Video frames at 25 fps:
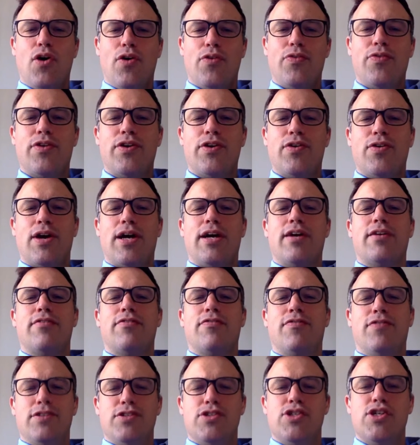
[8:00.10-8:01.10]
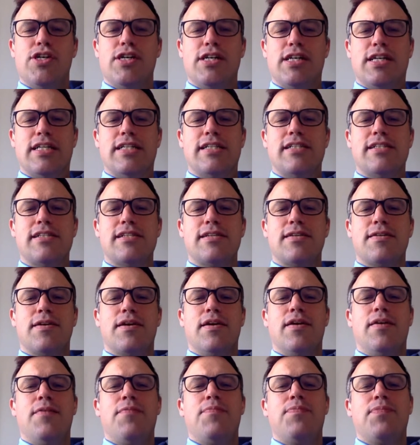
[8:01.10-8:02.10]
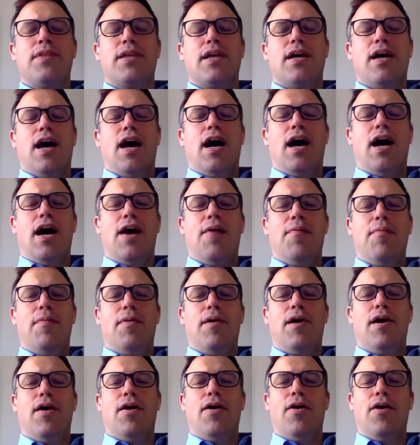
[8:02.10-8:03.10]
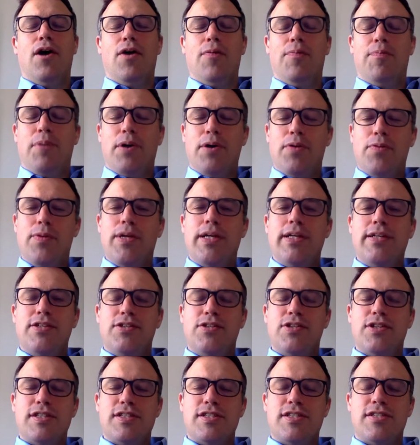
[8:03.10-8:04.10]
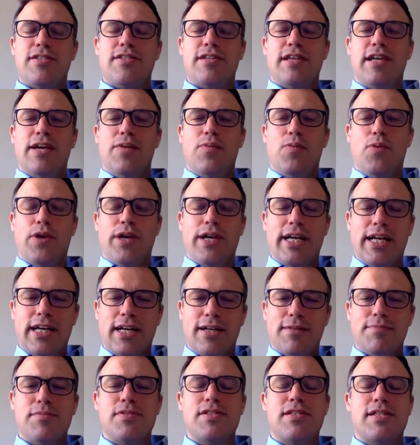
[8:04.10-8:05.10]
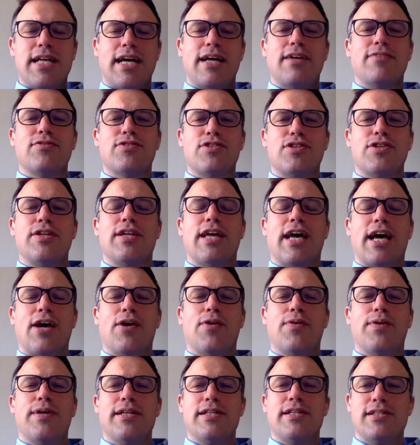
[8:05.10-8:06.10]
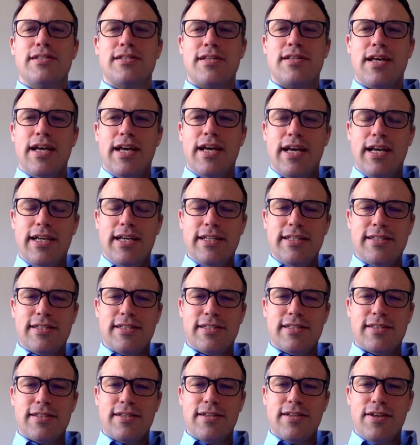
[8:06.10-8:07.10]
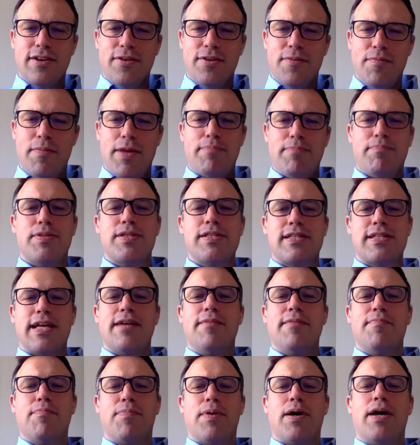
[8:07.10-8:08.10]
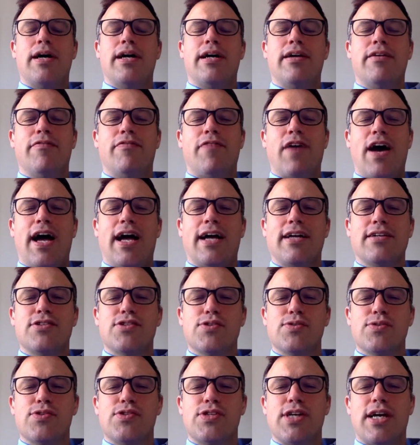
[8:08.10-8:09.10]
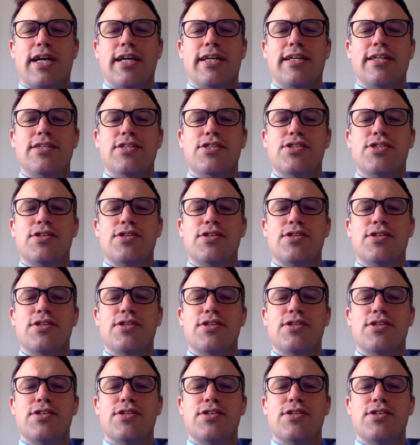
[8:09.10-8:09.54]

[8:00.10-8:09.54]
on the ground for journalists. But we're just, what it comes down to now is member state buy-in for actual change.